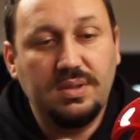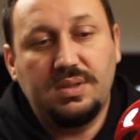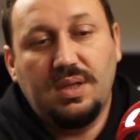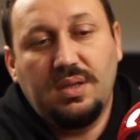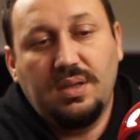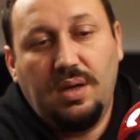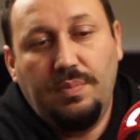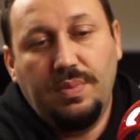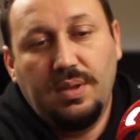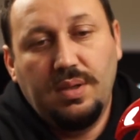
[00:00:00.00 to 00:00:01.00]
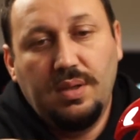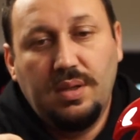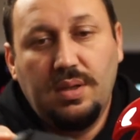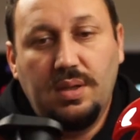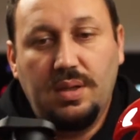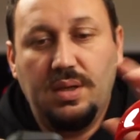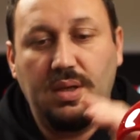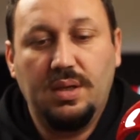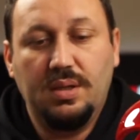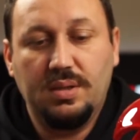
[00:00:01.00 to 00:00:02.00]
send it up,
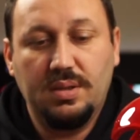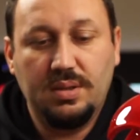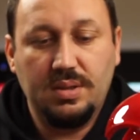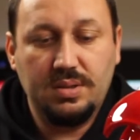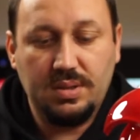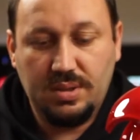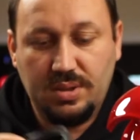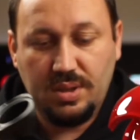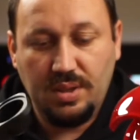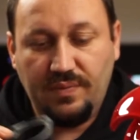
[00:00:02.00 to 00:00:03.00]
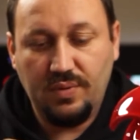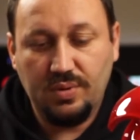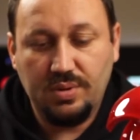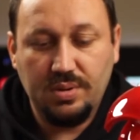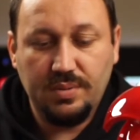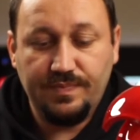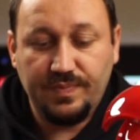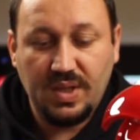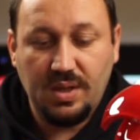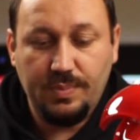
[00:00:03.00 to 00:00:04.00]
and this is a tray for the
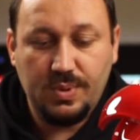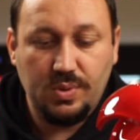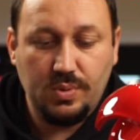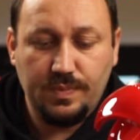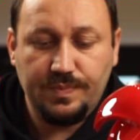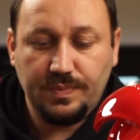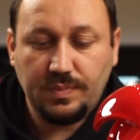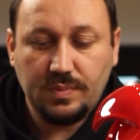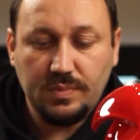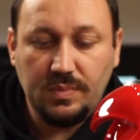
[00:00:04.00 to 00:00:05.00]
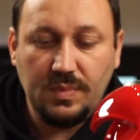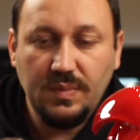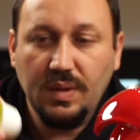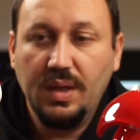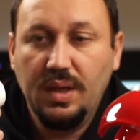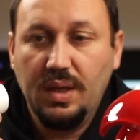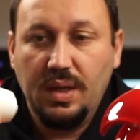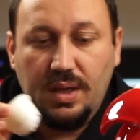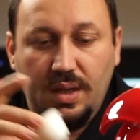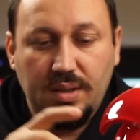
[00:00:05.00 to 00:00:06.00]
capsule.
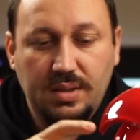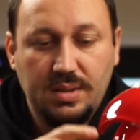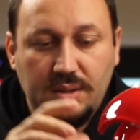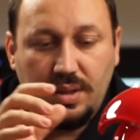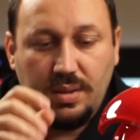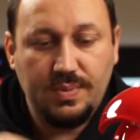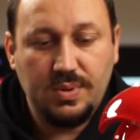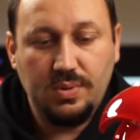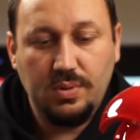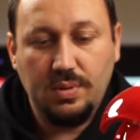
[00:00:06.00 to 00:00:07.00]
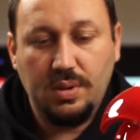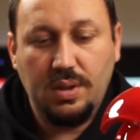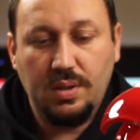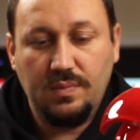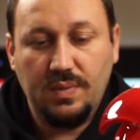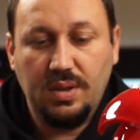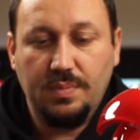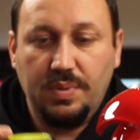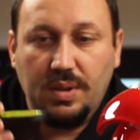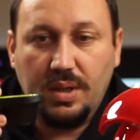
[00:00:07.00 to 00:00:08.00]
And this is the capsule, and we
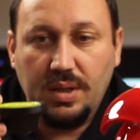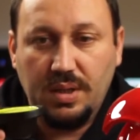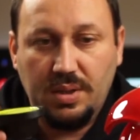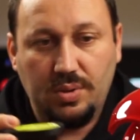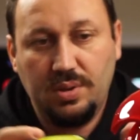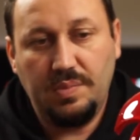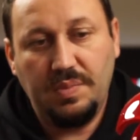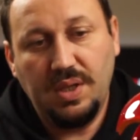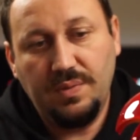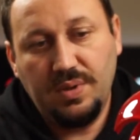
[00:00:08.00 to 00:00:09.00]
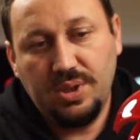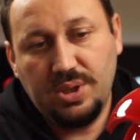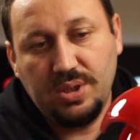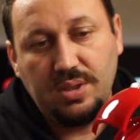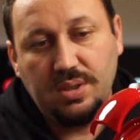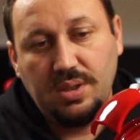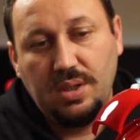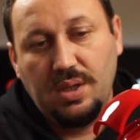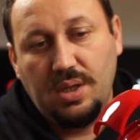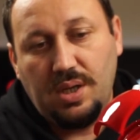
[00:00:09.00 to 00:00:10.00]
apply here on the milk version.
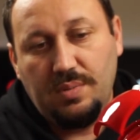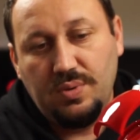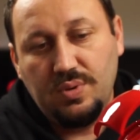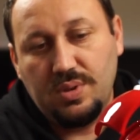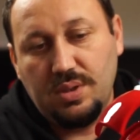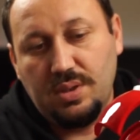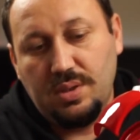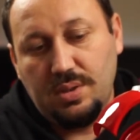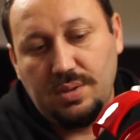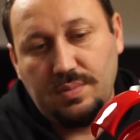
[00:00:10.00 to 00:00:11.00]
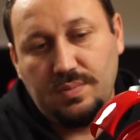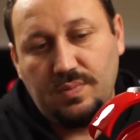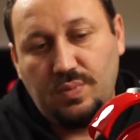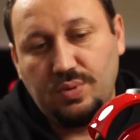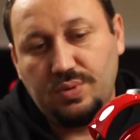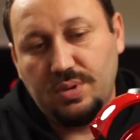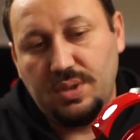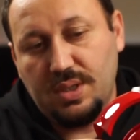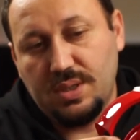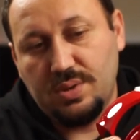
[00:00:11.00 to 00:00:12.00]
I'm using the water
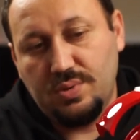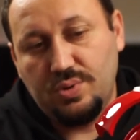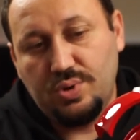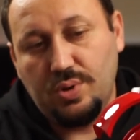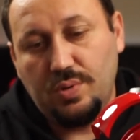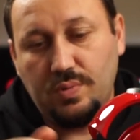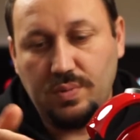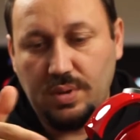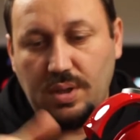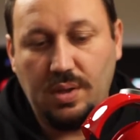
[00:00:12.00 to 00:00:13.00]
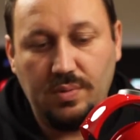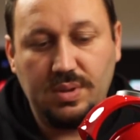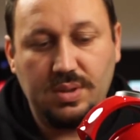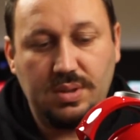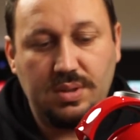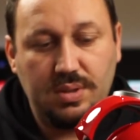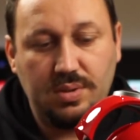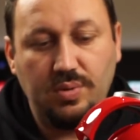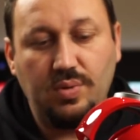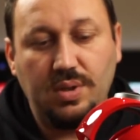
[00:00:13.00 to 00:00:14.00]
glass to show how it's
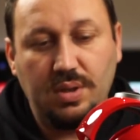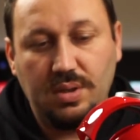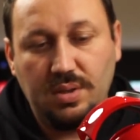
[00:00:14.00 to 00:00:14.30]
looking